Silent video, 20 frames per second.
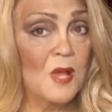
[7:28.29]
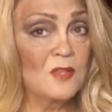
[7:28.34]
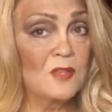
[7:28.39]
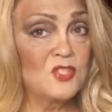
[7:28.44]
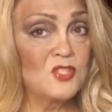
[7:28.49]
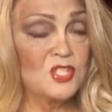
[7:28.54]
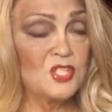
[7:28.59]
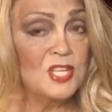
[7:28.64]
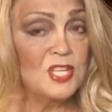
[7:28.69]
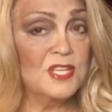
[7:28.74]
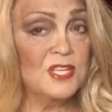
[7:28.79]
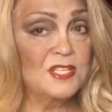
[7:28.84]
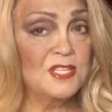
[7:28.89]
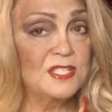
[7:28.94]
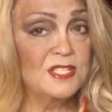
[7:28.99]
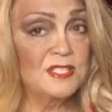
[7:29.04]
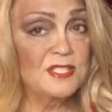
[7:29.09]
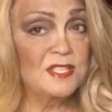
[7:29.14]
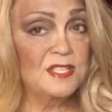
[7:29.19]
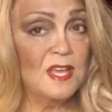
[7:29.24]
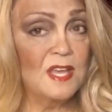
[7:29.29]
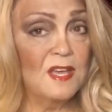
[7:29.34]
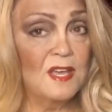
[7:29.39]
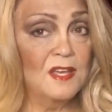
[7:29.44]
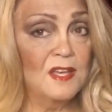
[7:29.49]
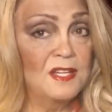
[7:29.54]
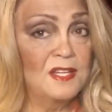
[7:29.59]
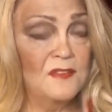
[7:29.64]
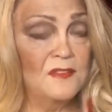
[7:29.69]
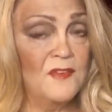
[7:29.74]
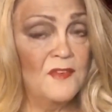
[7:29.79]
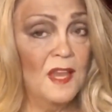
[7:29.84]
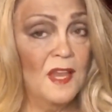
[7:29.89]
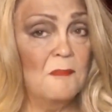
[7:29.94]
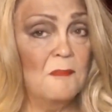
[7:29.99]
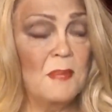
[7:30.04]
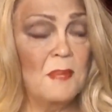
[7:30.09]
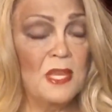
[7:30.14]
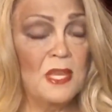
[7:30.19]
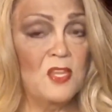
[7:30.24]
she's
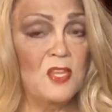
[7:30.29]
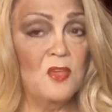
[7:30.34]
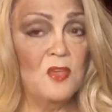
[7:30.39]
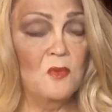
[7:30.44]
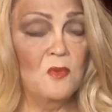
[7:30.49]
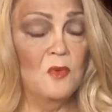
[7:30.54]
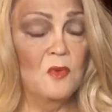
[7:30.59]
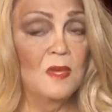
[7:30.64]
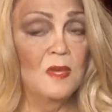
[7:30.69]
developing you.